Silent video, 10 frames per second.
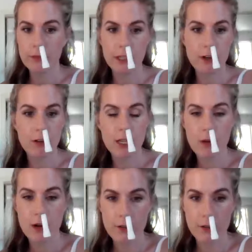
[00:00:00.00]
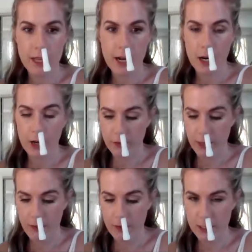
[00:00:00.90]
literally wherever they are, if
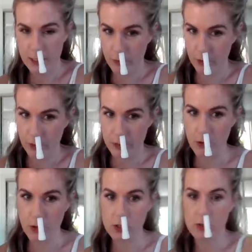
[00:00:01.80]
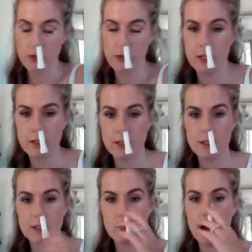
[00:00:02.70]
they're having one of those emotional things,
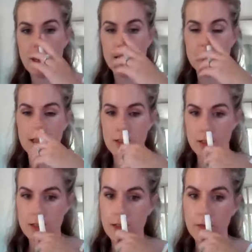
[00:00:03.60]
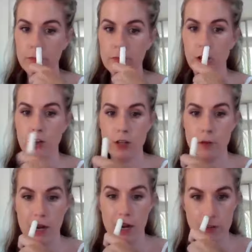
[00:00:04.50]
it's quite easy just to go to
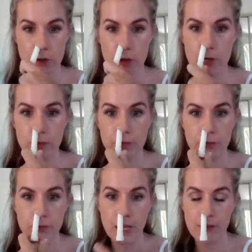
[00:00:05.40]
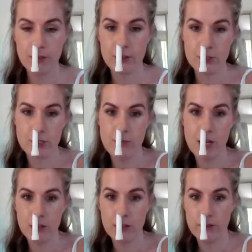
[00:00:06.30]
the bathroom and have a little
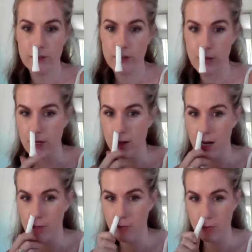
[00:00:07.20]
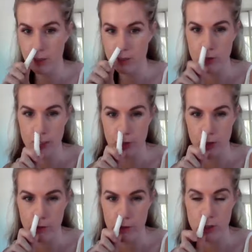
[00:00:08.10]
smell. I mean, I'd probably do it in the
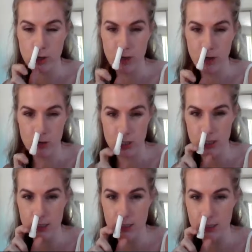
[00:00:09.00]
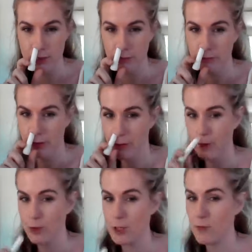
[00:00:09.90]
middle of the shop. People just think it's one
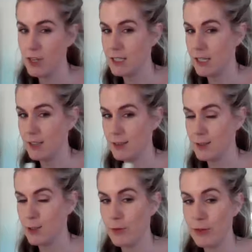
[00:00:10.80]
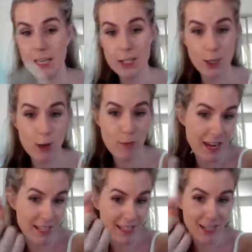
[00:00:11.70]
of those fixed things. So this actually got my
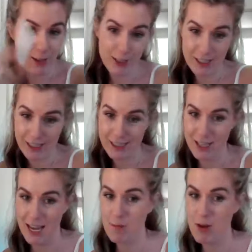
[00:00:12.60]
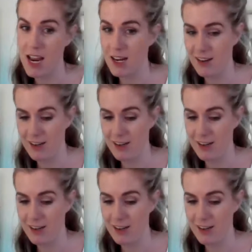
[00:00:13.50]
easy air in it. It's like my